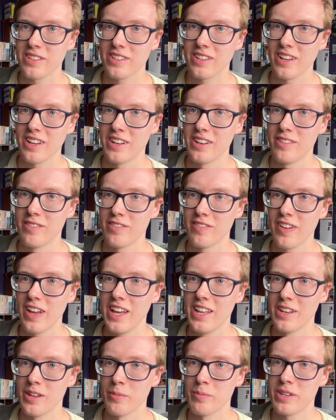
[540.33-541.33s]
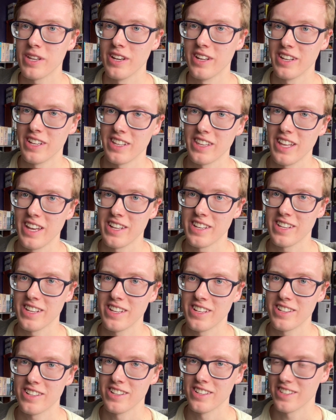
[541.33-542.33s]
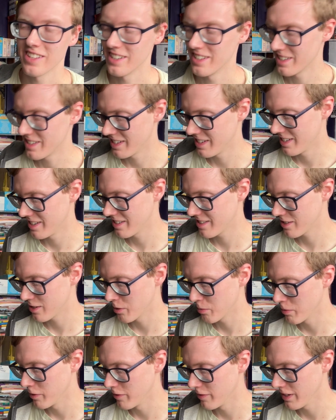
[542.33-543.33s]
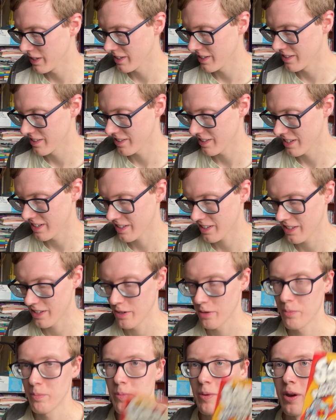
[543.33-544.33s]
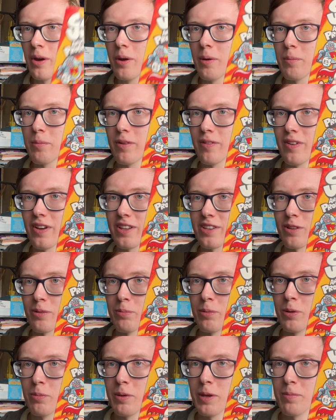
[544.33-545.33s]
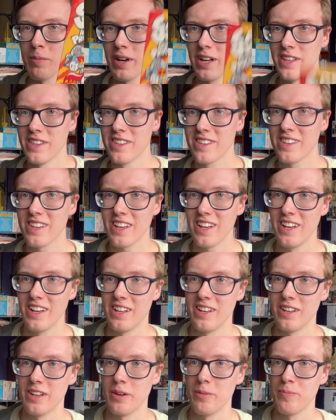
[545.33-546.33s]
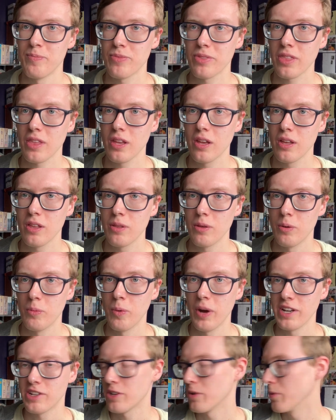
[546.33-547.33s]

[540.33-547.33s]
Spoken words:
kind of end up turning their teachers into super villains, like, you know, Professor Poopy Pants and the Wedgie